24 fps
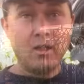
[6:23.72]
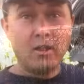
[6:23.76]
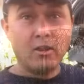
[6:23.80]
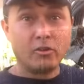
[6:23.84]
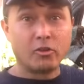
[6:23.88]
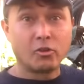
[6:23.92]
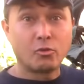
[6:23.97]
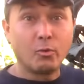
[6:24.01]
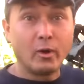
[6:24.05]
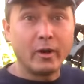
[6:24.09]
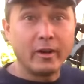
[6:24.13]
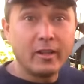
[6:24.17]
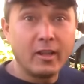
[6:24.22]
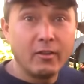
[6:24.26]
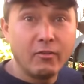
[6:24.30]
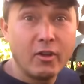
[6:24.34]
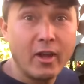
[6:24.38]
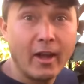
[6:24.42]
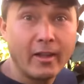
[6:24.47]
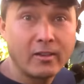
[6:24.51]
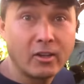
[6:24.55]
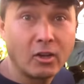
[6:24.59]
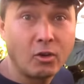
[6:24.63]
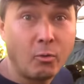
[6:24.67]
Just wanted to give
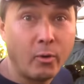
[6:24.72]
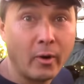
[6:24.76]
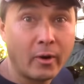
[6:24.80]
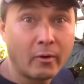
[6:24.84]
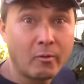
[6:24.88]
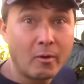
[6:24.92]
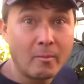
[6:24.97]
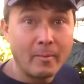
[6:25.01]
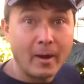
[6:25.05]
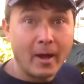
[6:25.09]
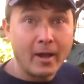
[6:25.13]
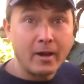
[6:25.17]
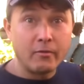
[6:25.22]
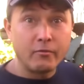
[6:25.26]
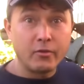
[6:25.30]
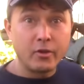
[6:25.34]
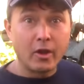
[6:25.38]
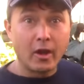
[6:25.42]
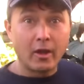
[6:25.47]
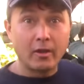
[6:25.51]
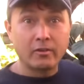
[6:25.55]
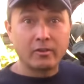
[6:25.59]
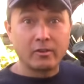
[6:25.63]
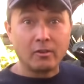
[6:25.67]
you guys a quick reminder, if you
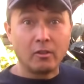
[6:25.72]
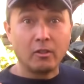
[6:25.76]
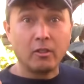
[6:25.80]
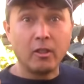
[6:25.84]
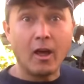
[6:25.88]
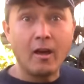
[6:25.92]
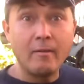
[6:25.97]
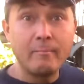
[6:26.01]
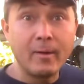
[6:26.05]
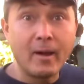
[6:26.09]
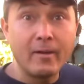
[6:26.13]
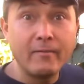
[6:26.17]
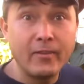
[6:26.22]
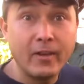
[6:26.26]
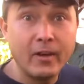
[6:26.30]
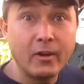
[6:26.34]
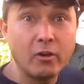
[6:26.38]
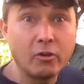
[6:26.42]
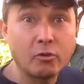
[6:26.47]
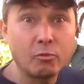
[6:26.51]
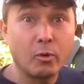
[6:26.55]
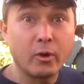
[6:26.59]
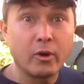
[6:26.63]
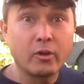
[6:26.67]
guys love my
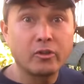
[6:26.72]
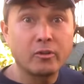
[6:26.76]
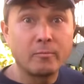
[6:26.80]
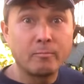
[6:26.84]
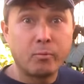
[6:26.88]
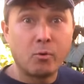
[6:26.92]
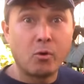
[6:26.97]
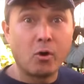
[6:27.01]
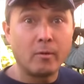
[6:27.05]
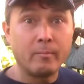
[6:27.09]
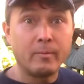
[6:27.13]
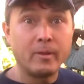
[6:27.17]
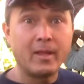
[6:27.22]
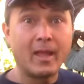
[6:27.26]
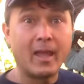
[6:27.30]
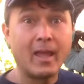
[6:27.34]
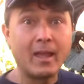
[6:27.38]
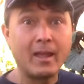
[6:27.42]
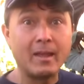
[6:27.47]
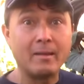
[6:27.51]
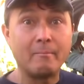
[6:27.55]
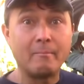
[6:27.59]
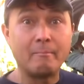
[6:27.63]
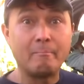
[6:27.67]
videos and want to support me,
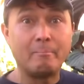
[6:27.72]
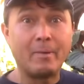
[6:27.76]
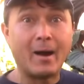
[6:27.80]
hey,